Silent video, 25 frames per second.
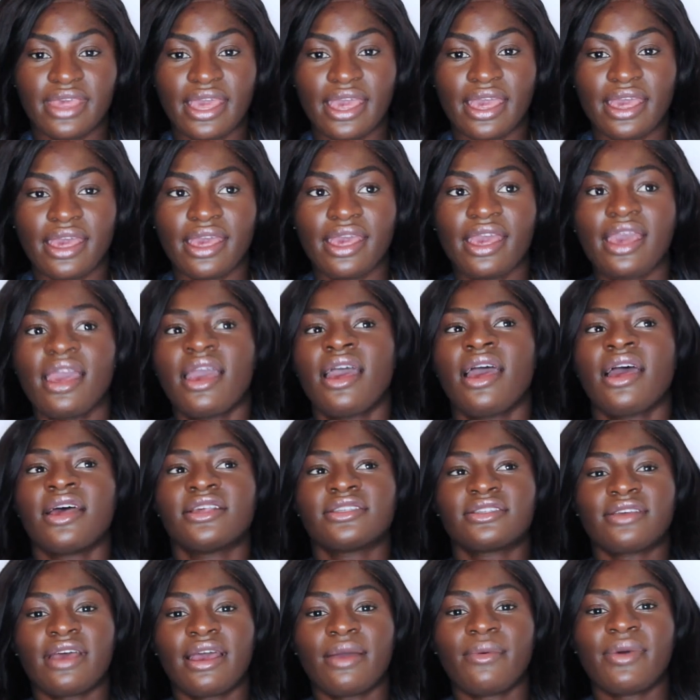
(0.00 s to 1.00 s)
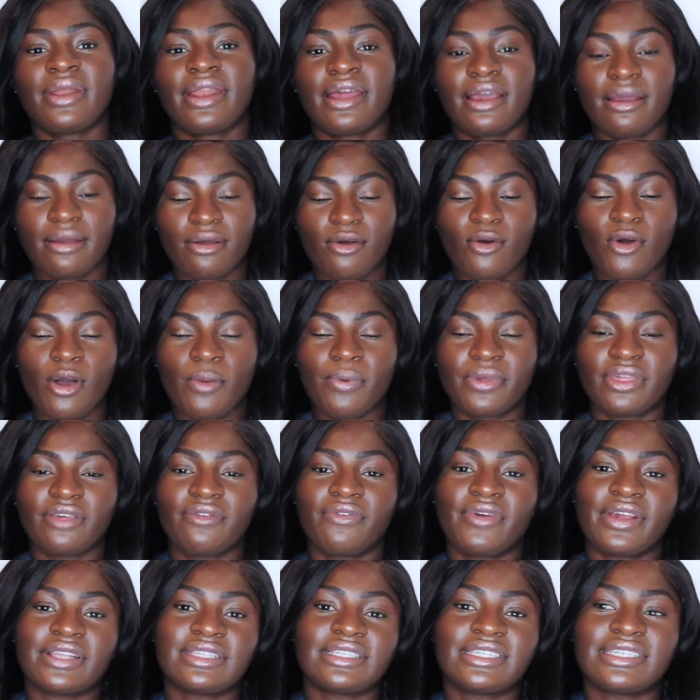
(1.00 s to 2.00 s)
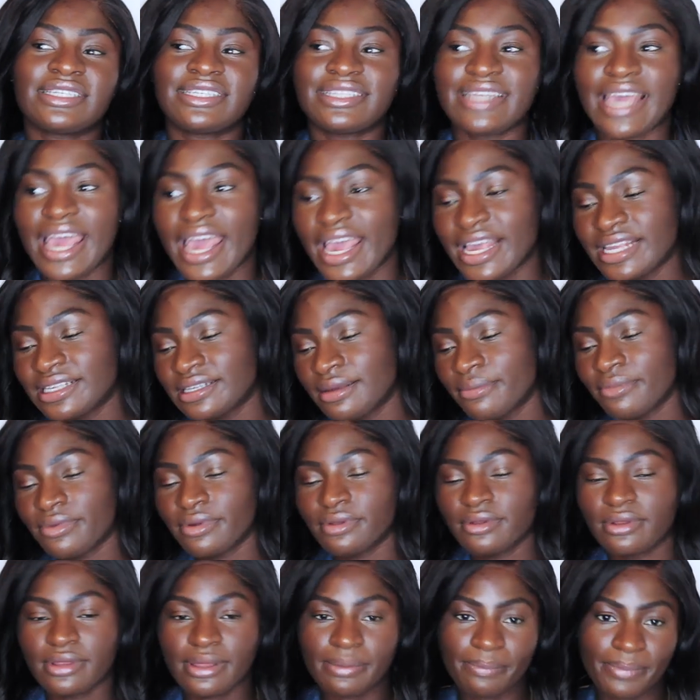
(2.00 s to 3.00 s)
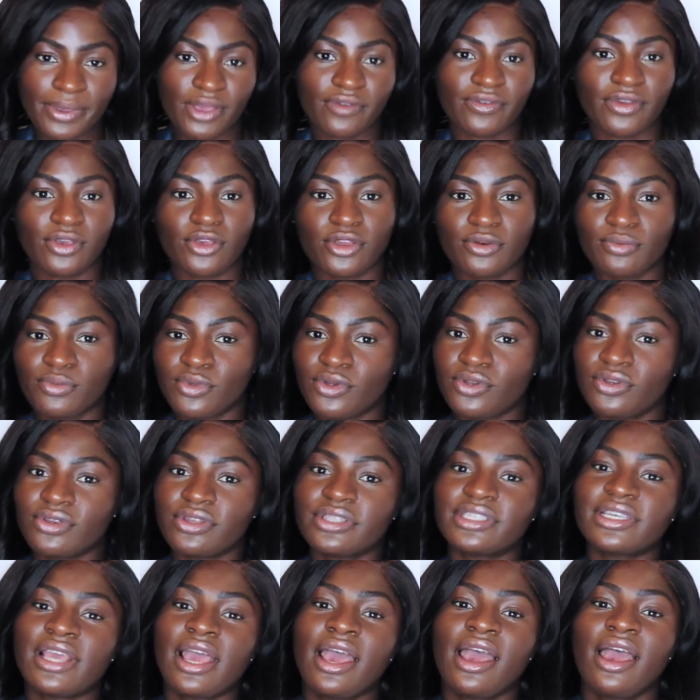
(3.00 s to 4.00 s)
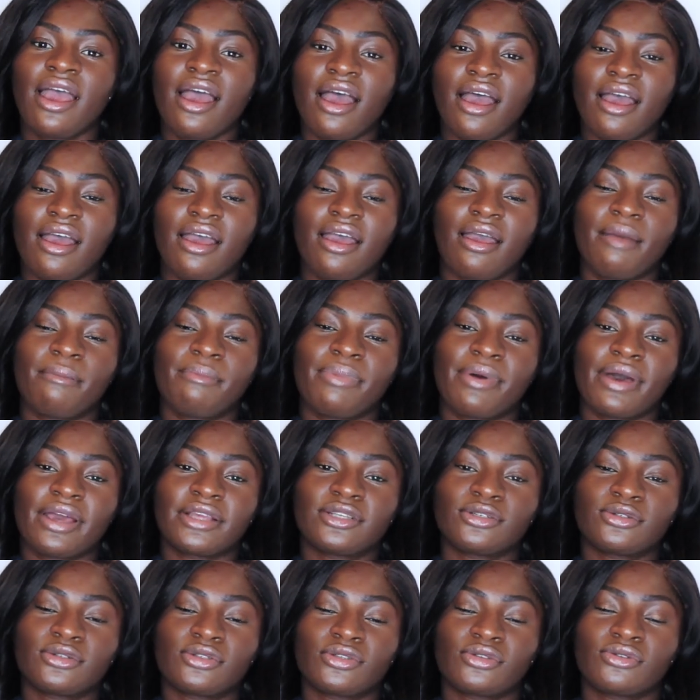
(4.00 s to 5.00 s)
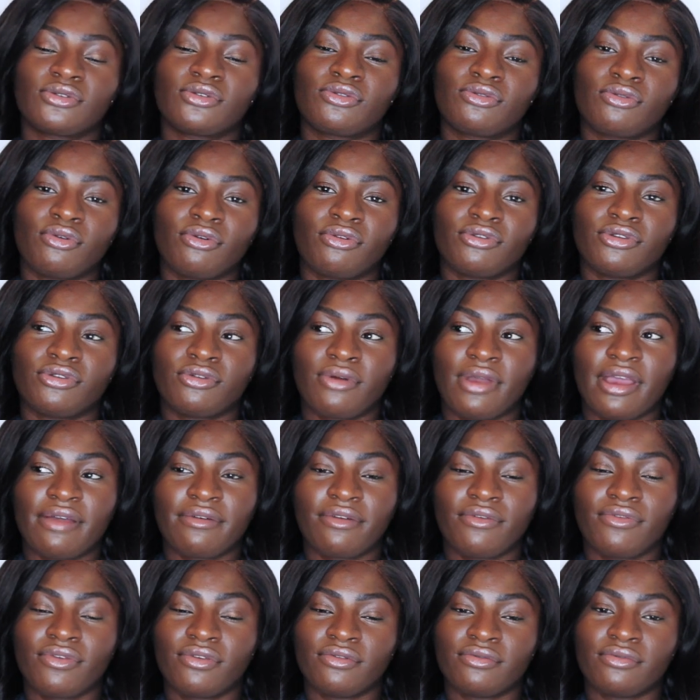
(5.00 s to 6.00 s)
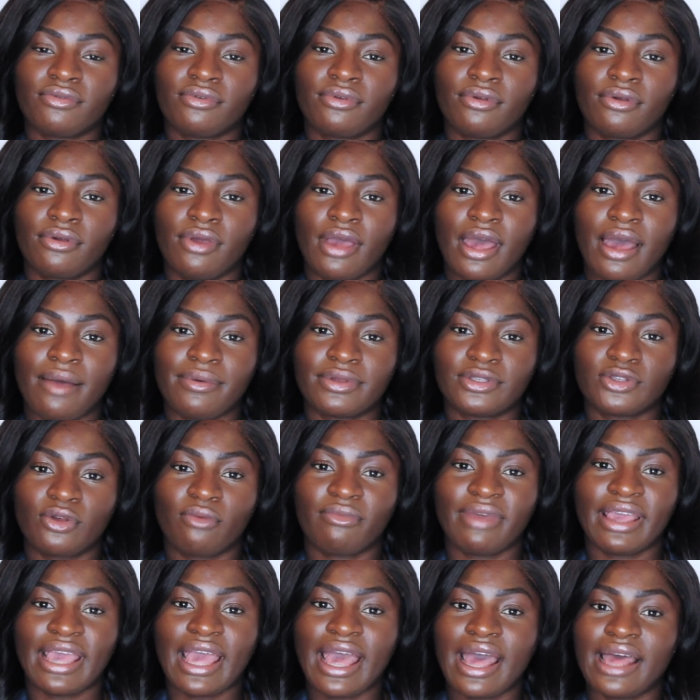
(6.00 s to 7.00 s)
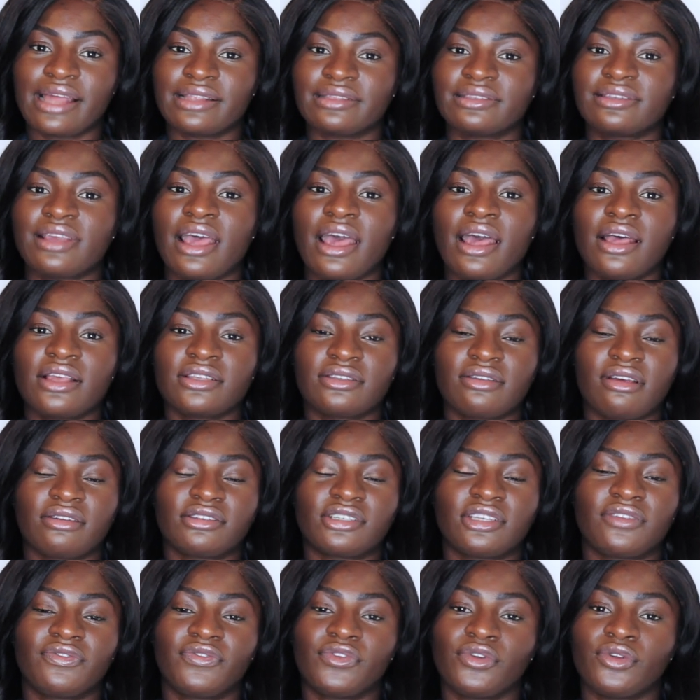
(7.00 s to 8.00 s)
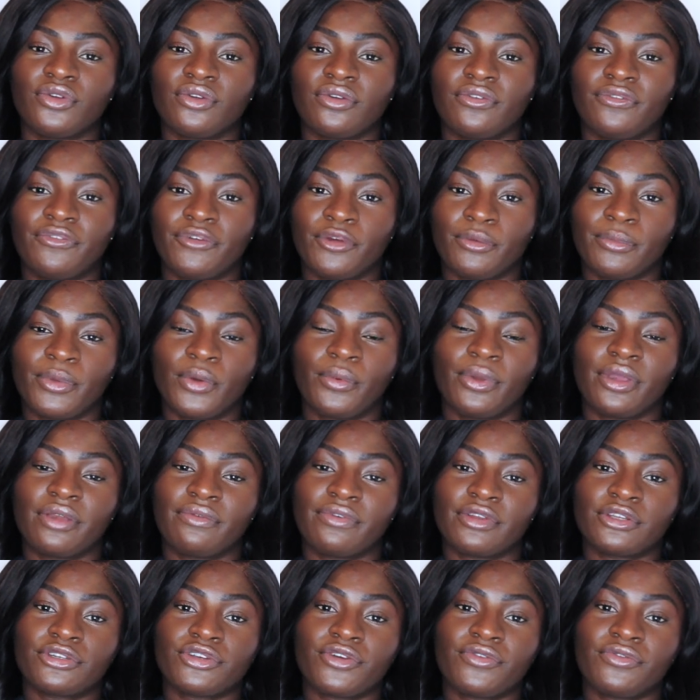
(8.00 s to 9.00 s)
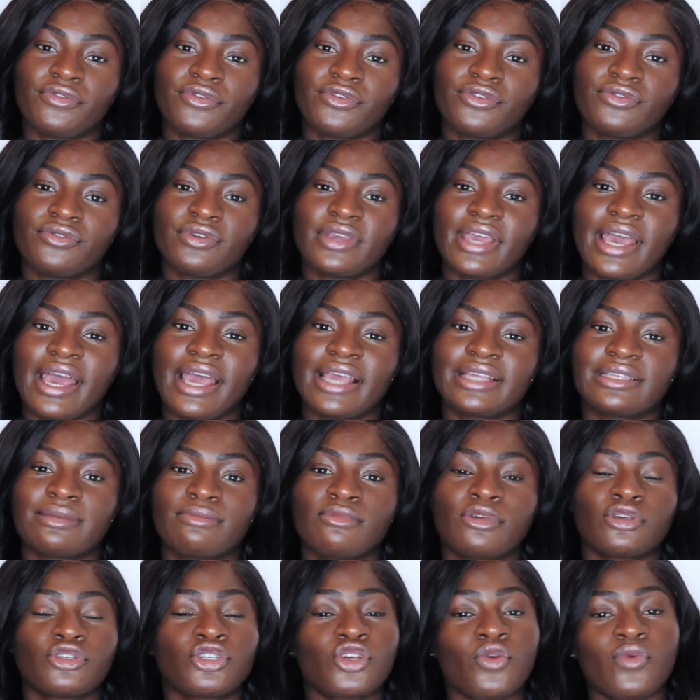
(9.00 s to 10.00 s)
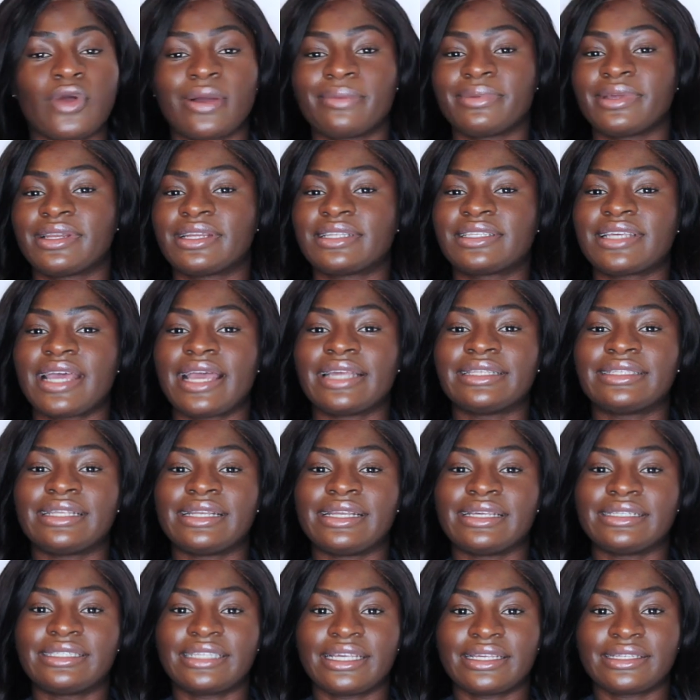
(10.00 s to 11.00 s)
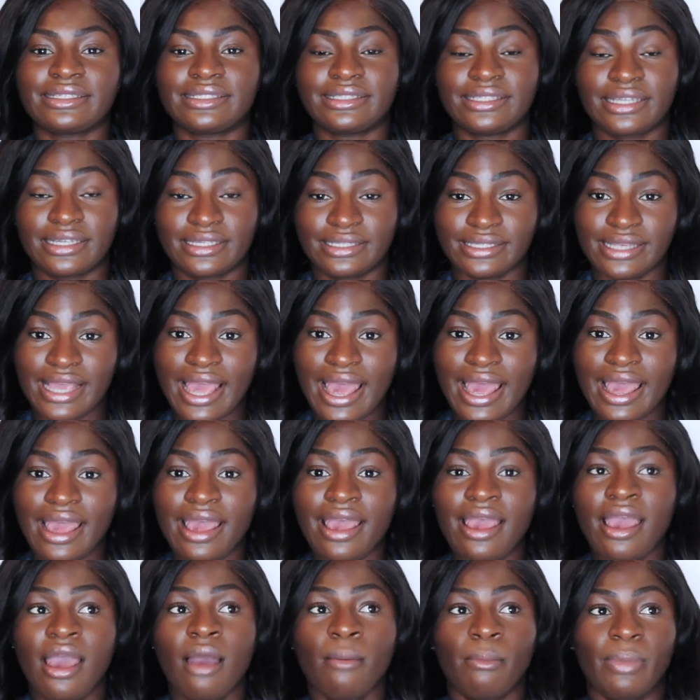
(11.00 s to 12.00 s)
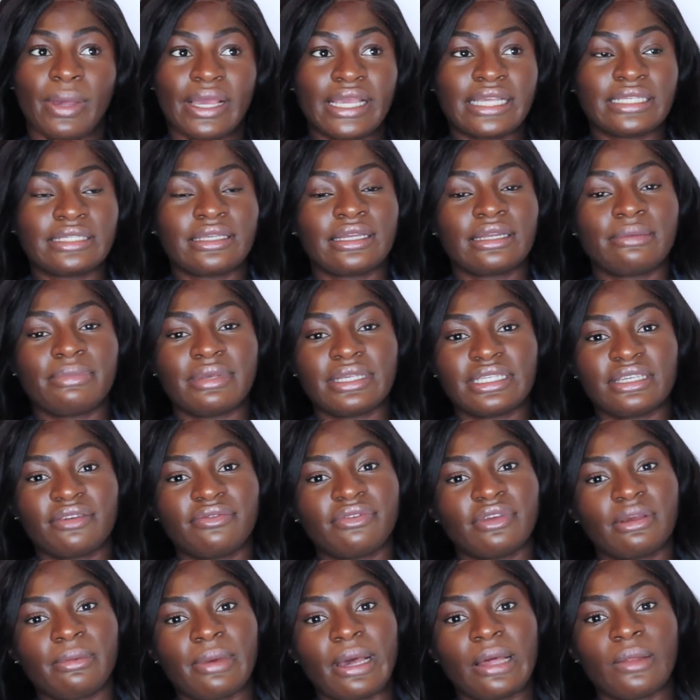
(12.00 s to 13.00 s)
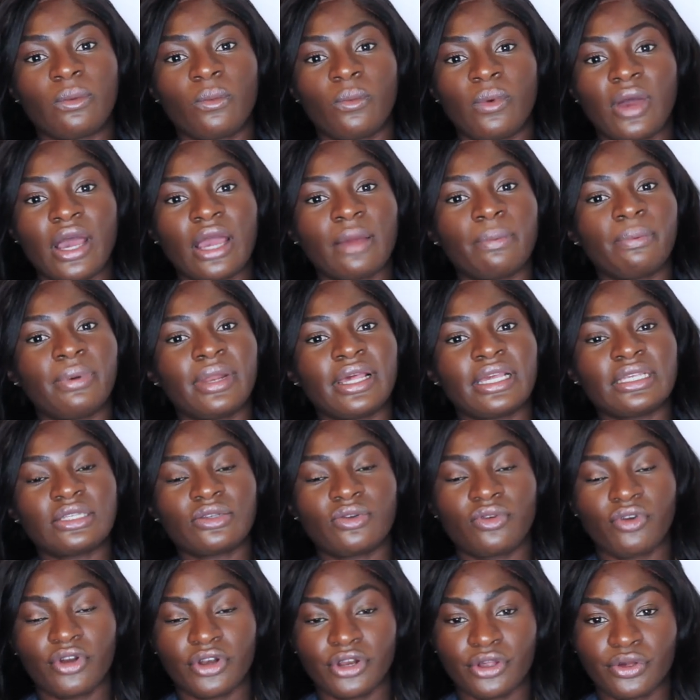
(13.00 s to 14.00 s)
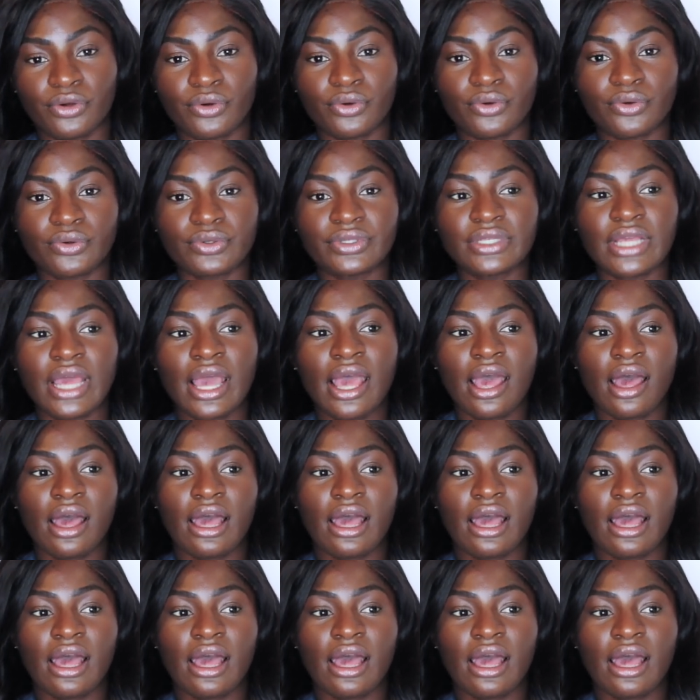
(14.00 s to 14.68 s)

there. So when I caught up with a friend today, so I'm in a bit of a good mood, but I just also thought, you know, I have a few hours on my hands, so I'll just film a quick video for you guys. I'm not sure what I'm going to title it just yet, but it's going to be something about workplace chronicles.